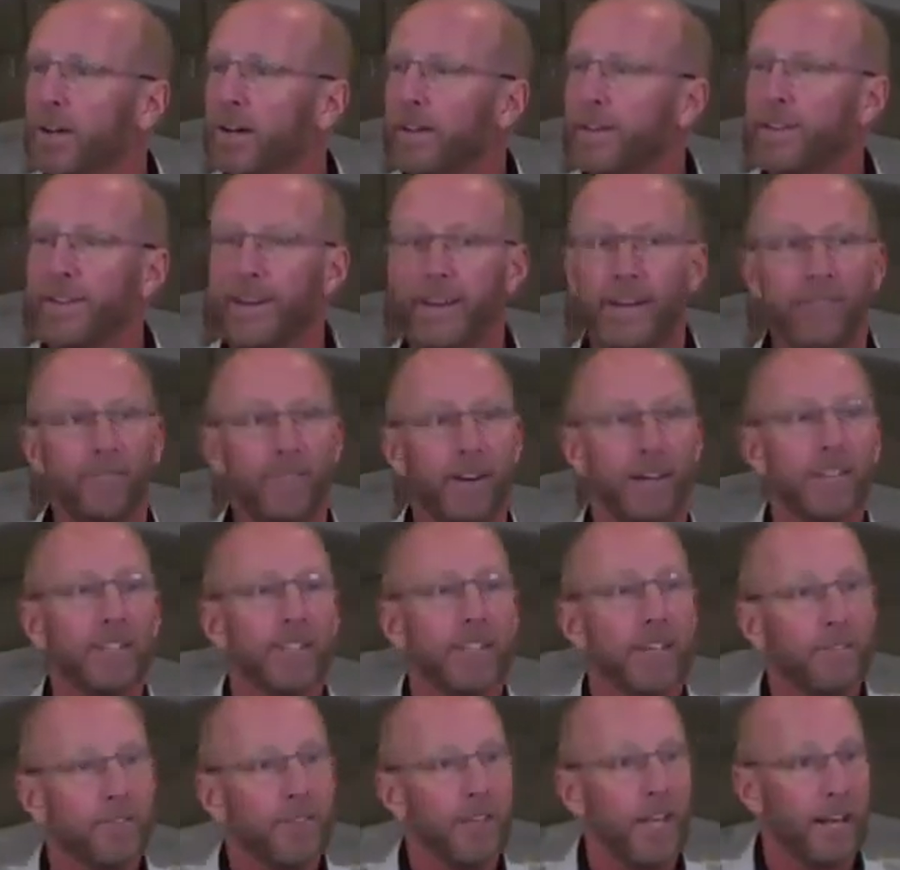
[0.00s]
None of us
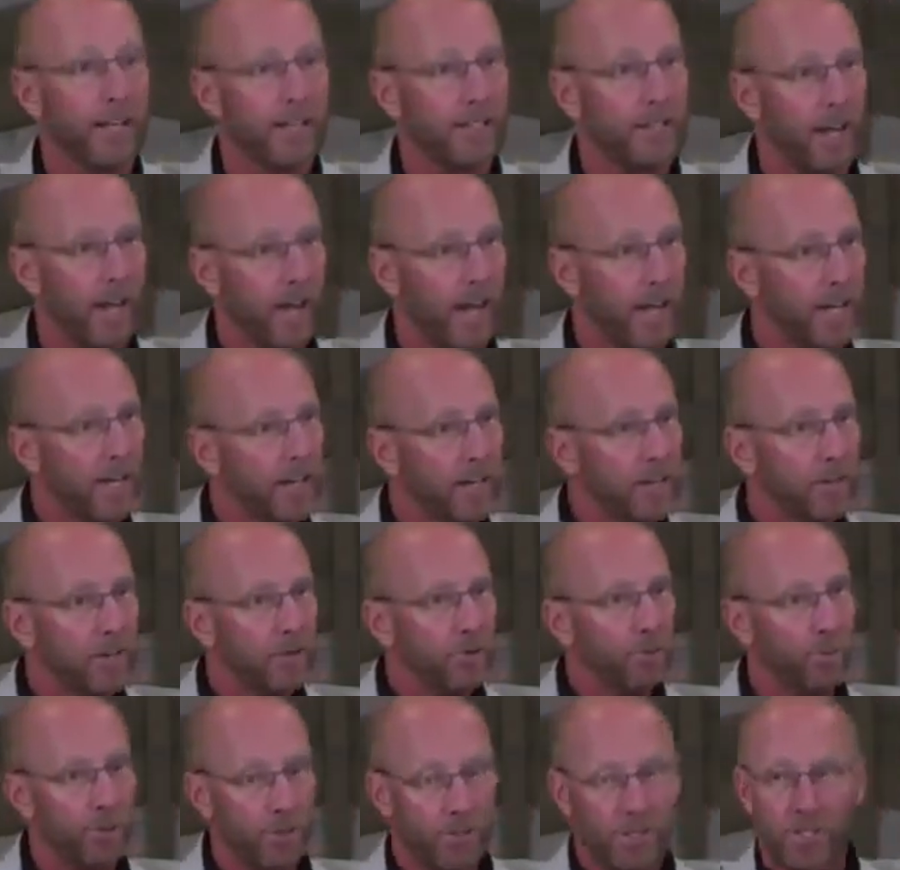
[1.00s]
have yet died.
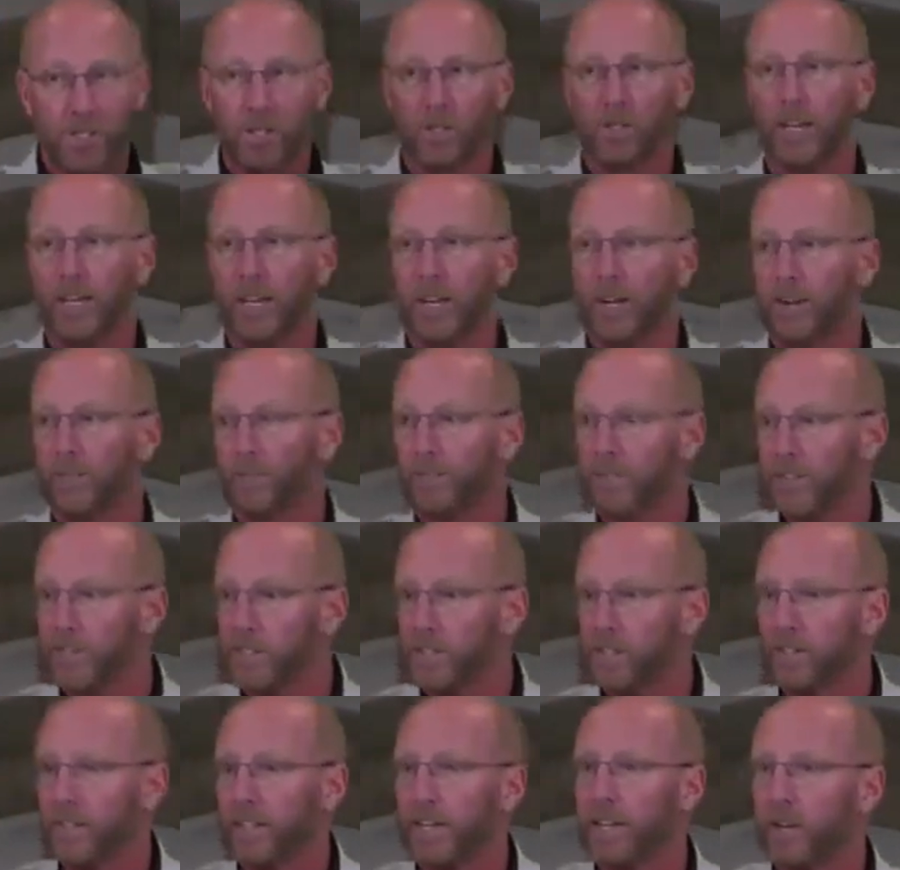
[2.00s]
We're still here
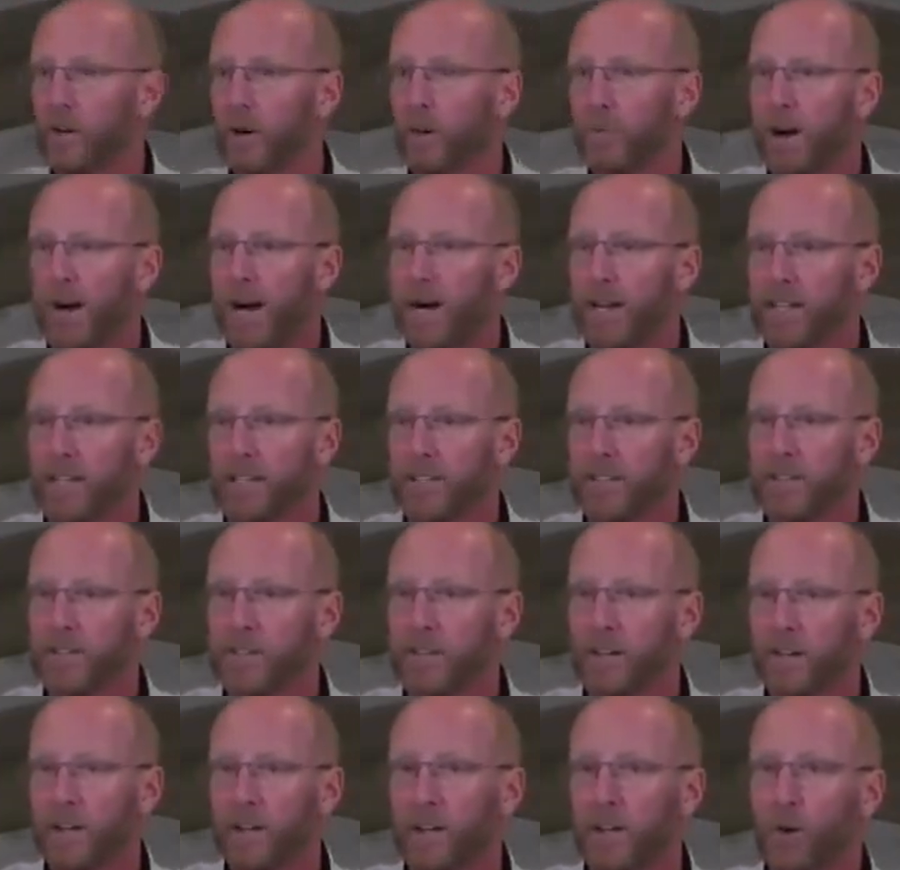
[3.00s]
physically in our bodies.
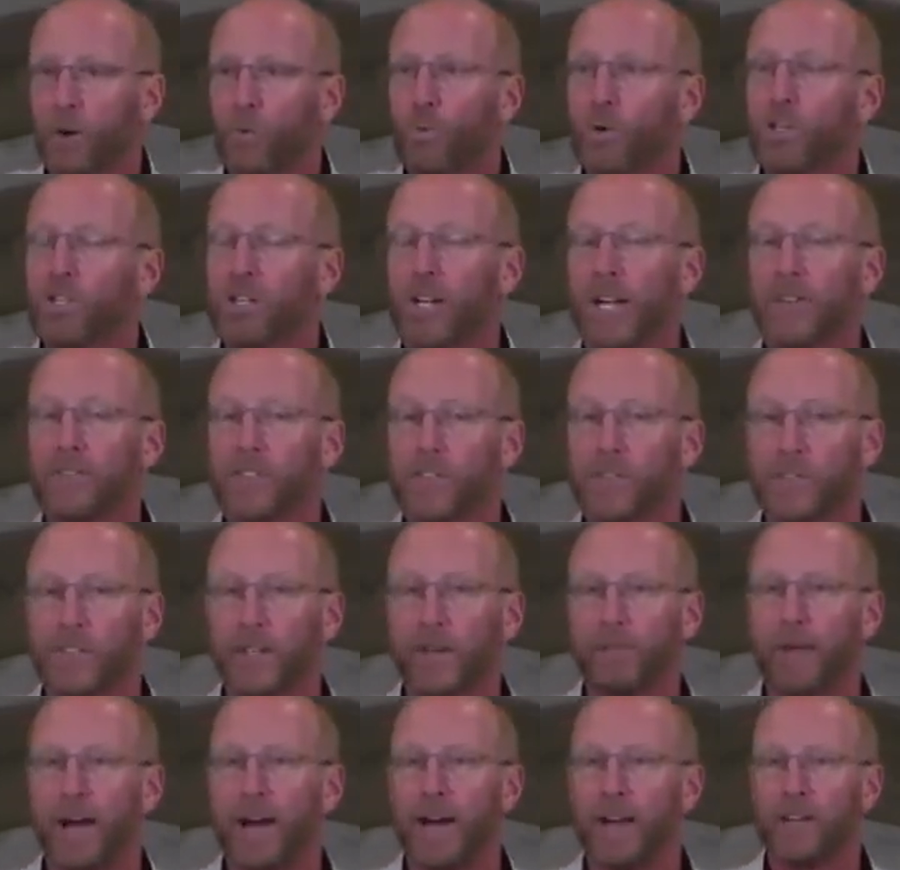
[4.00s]
We should have the
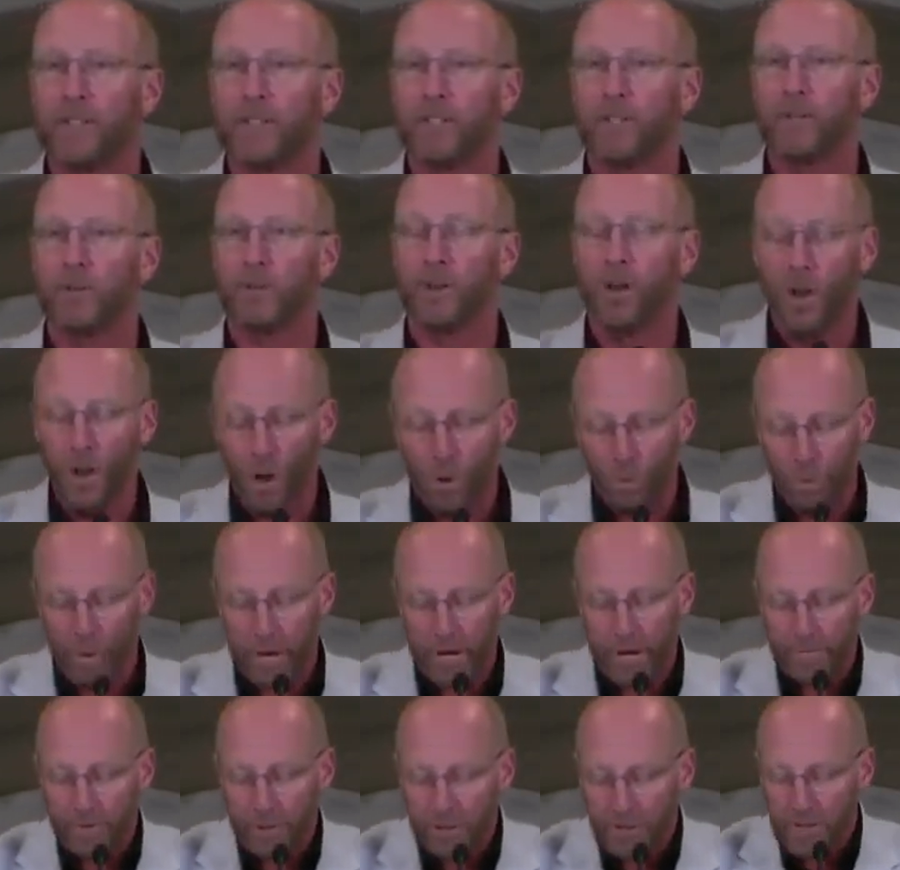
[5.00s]
same attitude.
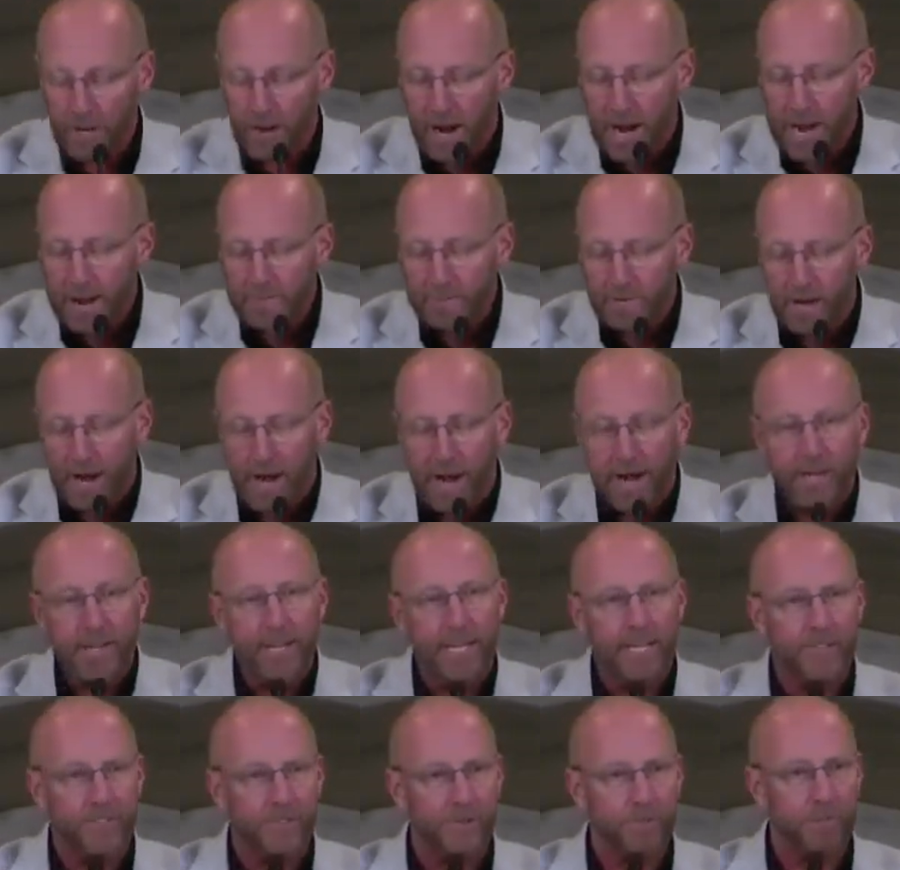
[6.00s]
Whatever time God
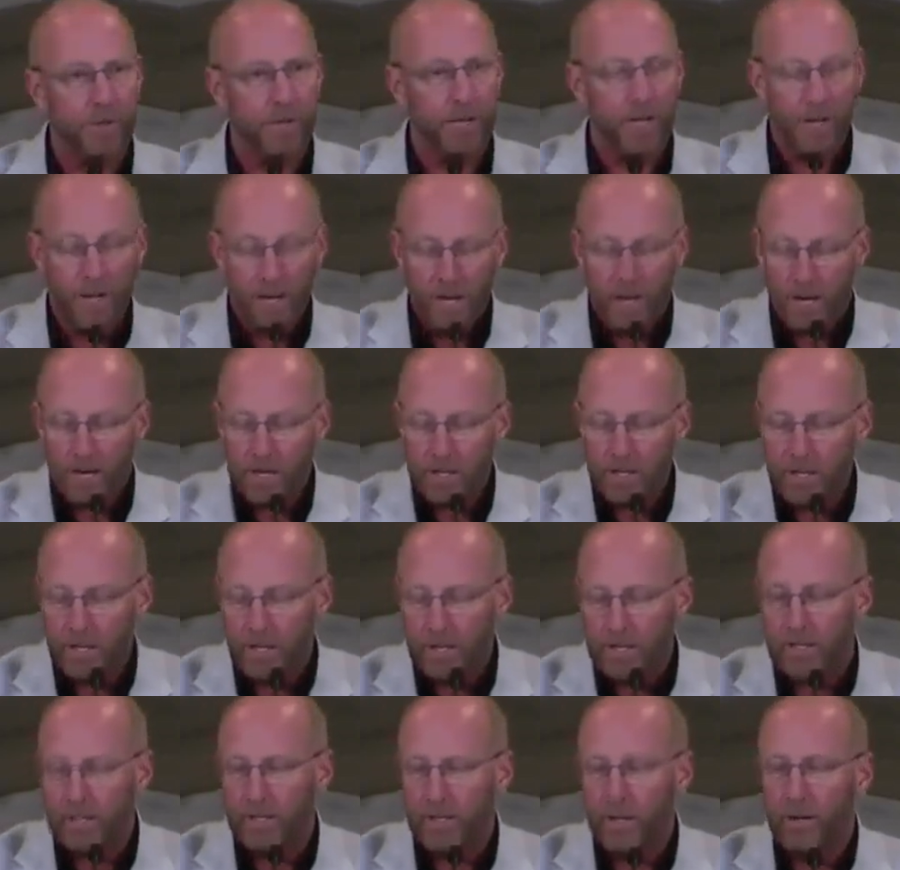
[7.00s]
gives me a
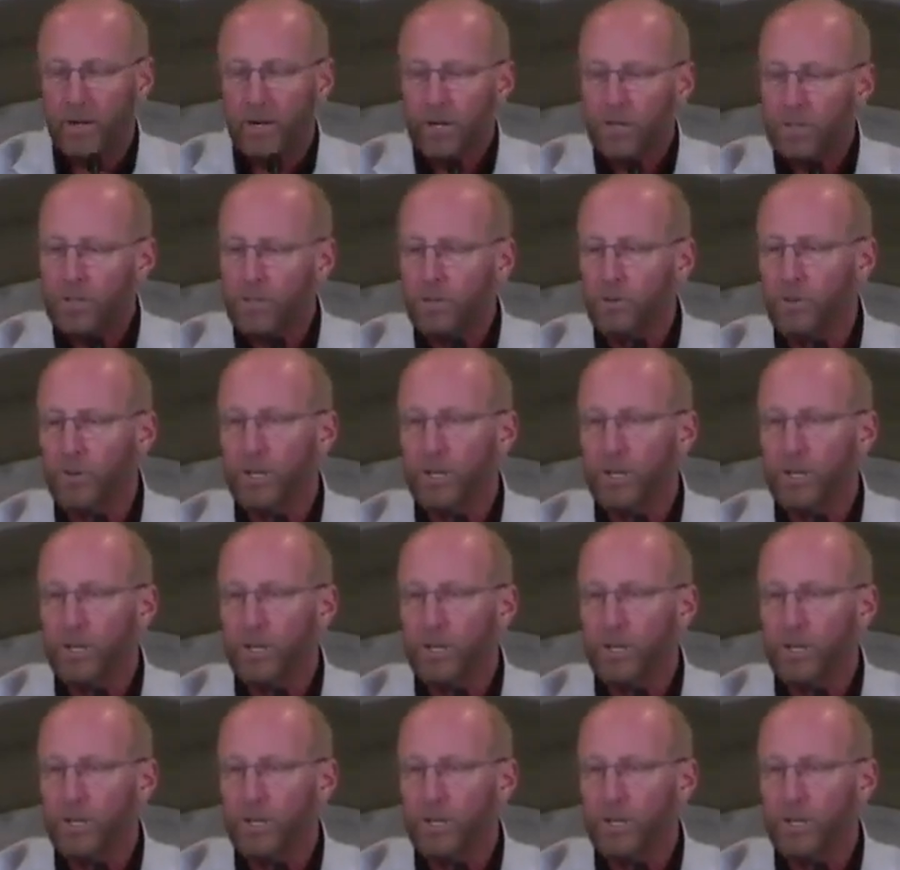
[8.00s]
year, two